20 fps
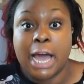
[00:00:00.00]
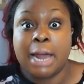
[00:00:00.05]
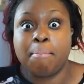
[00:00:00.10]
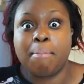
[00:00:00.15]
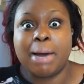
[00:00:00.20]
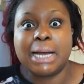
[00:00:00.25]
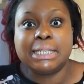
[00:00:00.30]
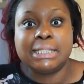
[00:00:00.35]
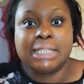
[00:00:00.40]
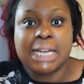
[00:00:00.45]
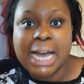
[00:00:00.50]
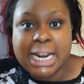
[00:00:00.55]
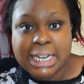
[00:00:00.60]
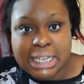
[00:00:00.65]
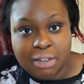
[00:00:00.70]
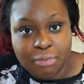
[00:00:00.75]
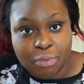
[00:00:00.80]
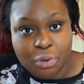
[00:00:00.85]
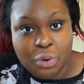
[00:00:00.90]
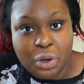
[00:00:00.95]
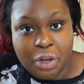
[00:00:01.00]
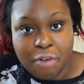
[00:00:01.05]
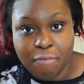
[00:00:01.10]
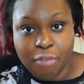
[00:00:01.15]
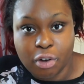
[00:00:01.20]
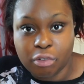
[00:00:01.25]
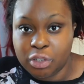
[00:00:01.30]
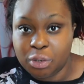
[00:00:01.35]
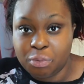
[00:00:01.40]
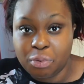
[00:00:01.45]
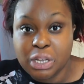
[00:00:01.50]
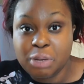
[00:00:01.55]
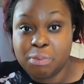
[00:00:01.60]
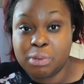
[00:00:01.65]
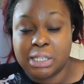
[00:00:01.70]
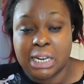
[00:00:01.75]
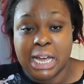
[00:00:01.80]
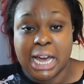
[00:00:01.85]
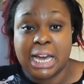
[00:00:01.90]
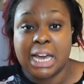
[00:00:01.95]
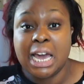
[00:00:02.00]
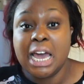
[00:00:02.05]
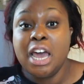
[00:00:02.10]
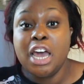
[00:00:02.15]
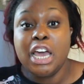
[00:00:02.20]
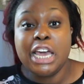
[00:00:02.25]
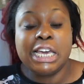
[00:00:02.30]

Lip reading: And my dad even got involved, and he was like,